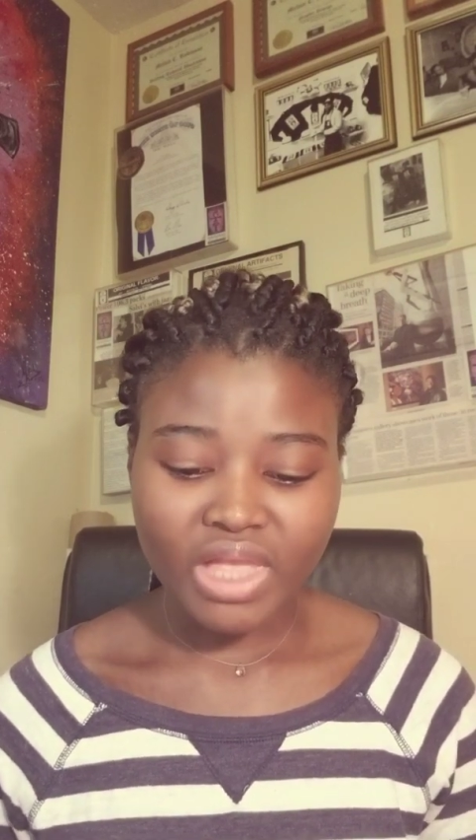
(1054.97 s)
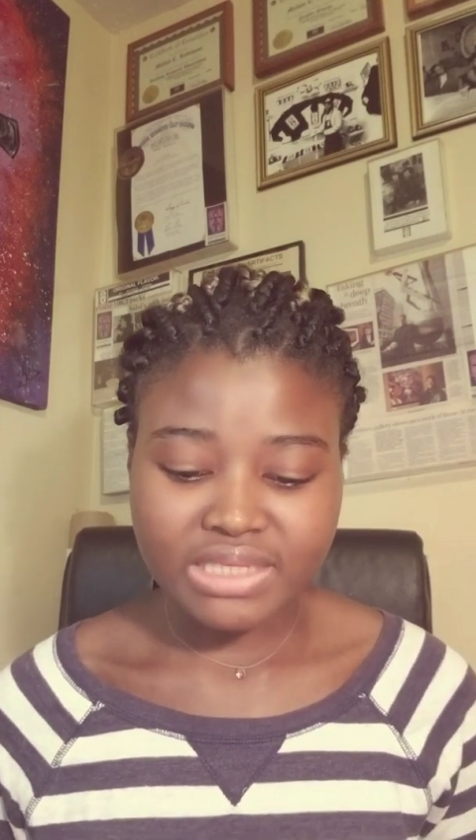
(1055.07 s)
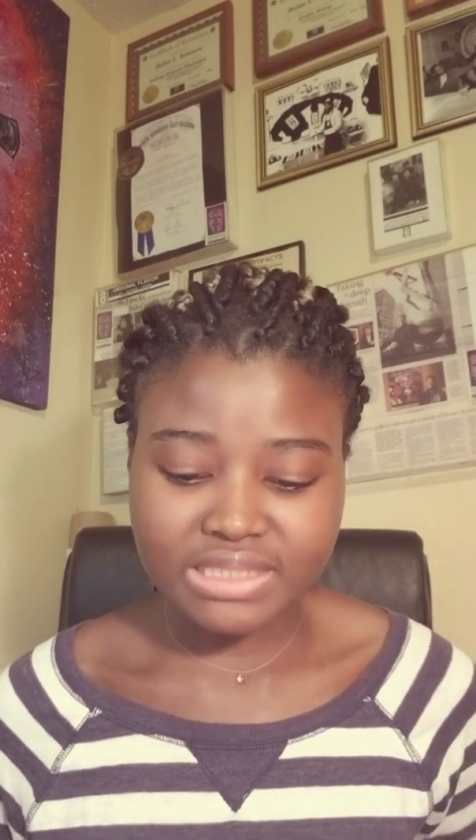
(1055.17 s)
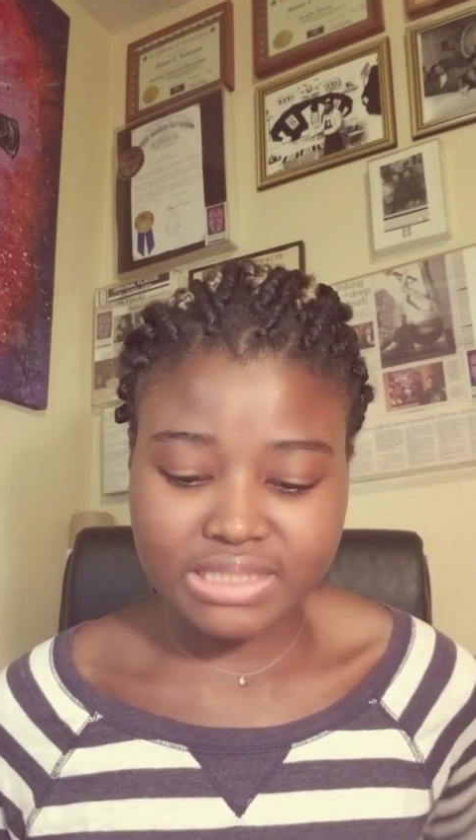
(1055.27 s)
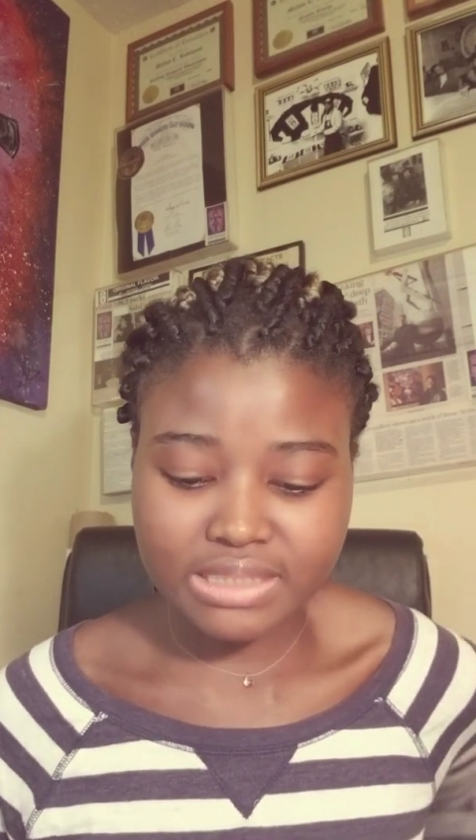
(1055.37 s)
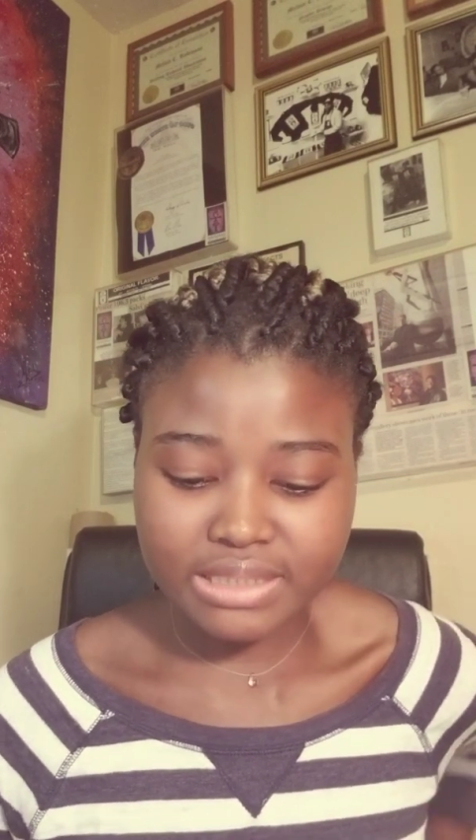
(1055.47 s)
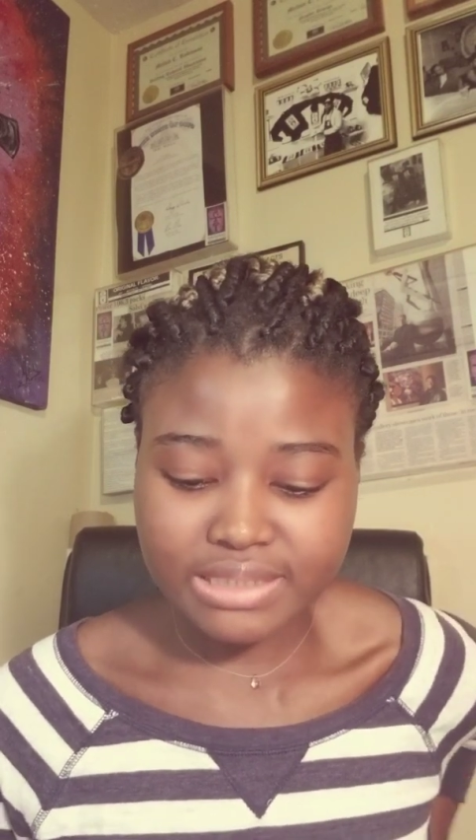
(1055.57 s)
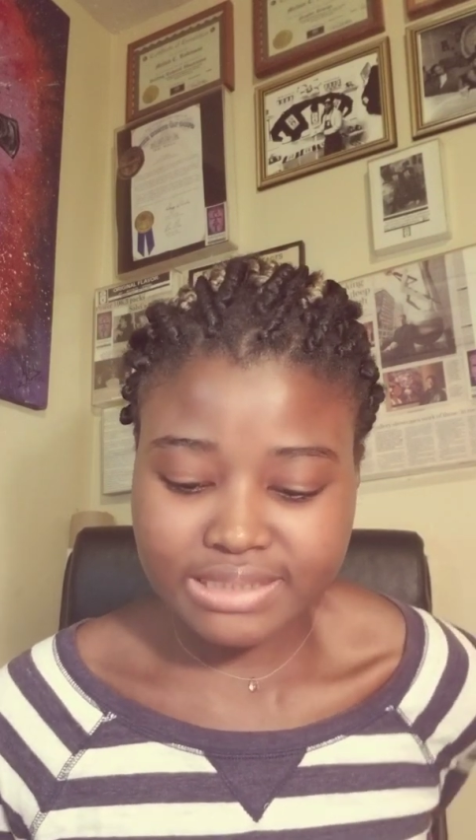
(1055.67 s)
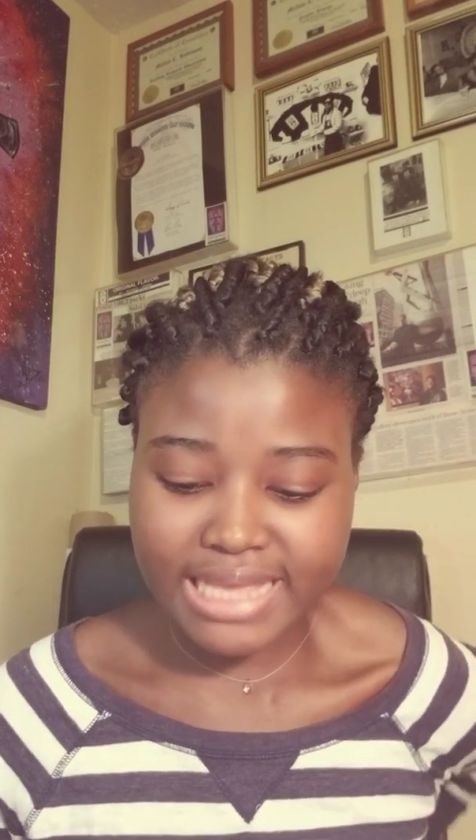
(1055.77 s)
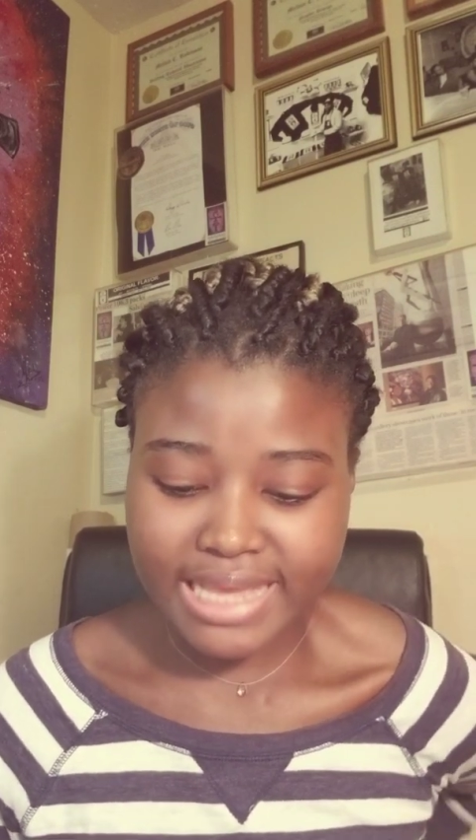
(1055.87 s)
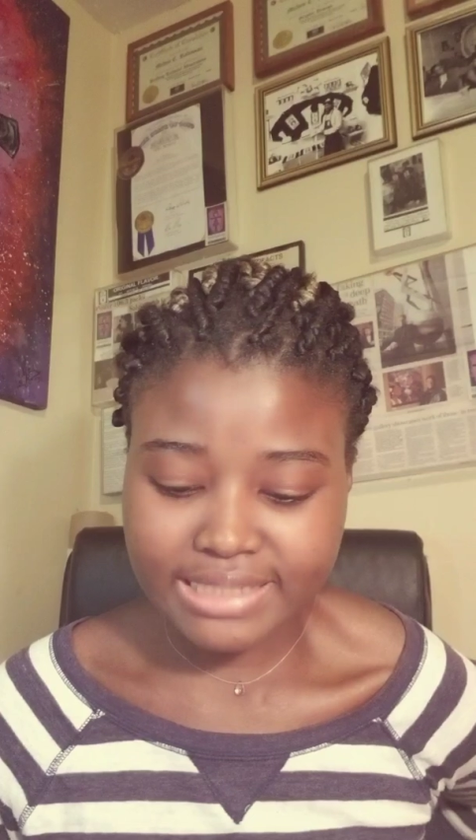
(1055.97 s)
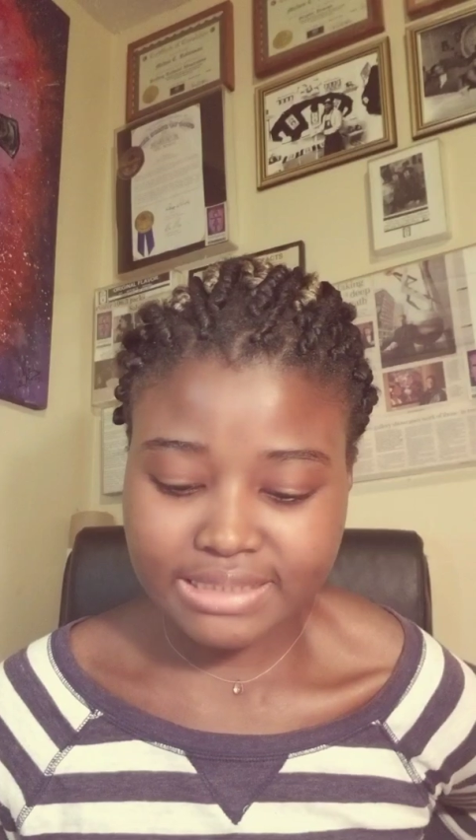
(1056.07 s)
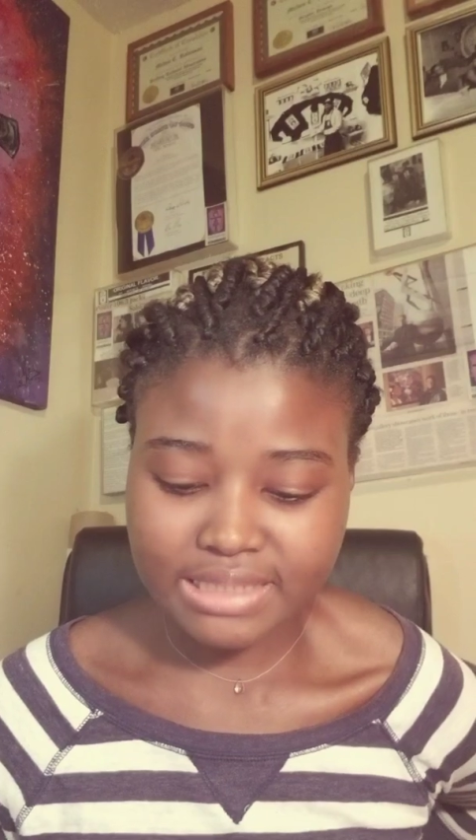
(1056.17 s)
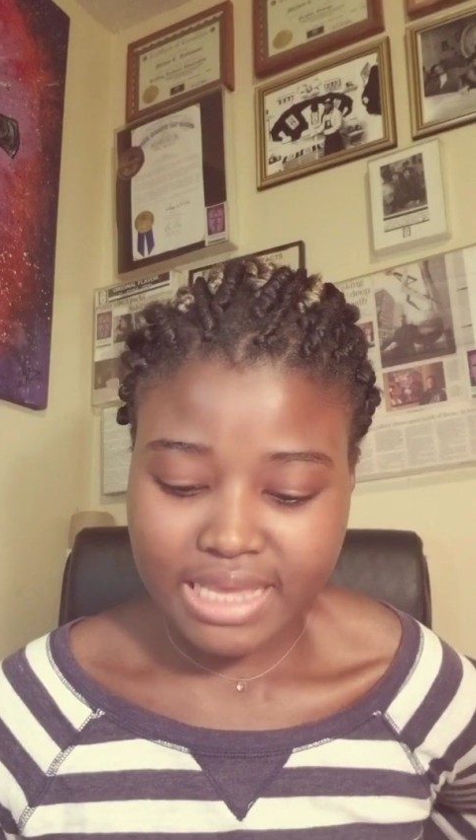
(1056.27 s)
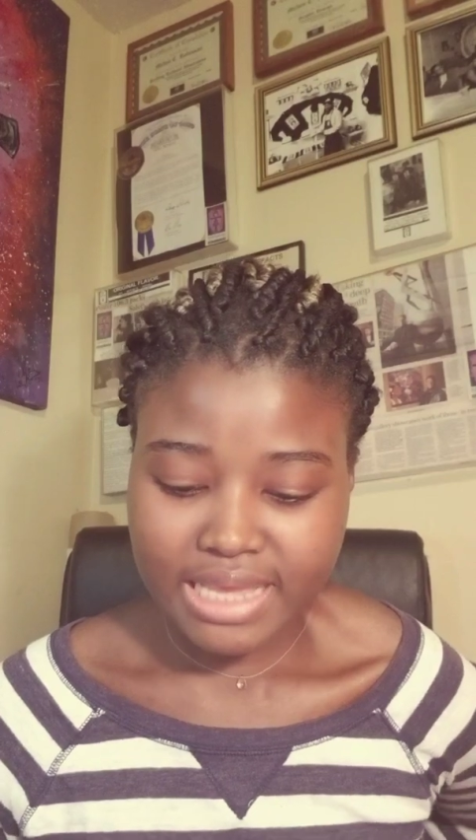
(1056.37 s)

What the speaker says: Synthesize